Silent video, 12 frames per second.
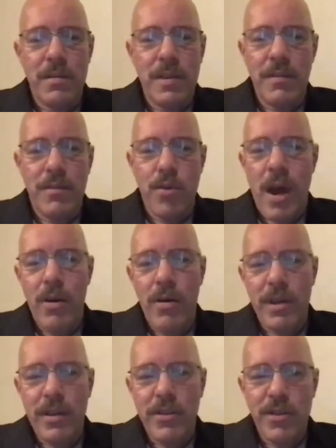
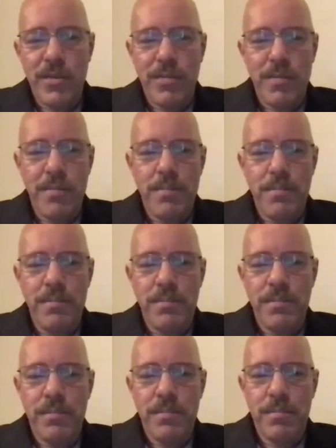throughout its
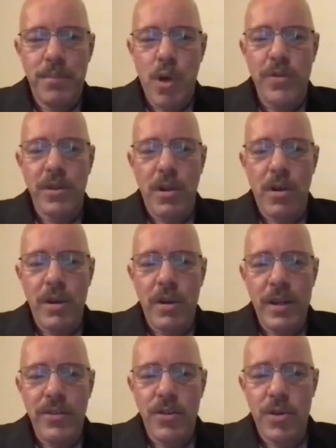post-colonial
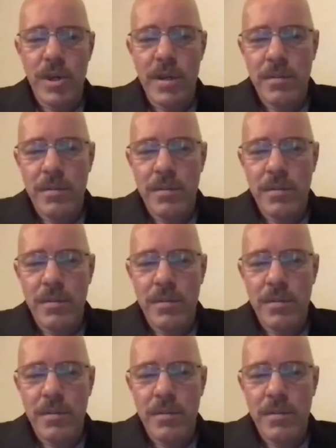history,